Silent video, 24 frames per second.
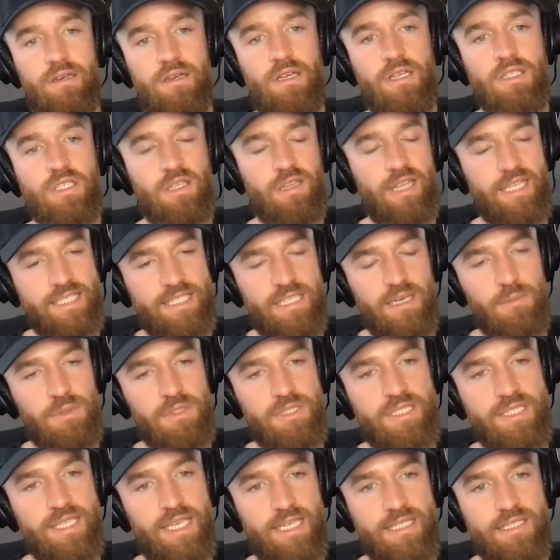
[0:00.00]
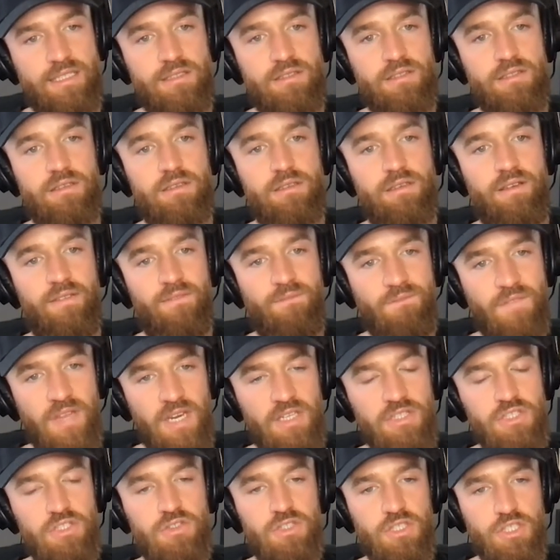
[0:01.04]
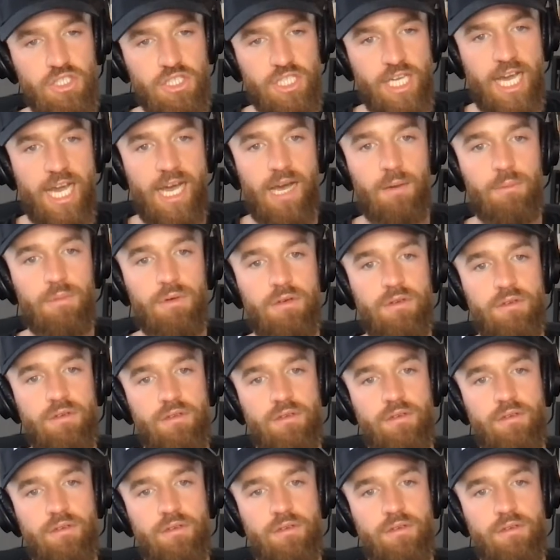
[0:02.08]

So lesson number 6, finish the job.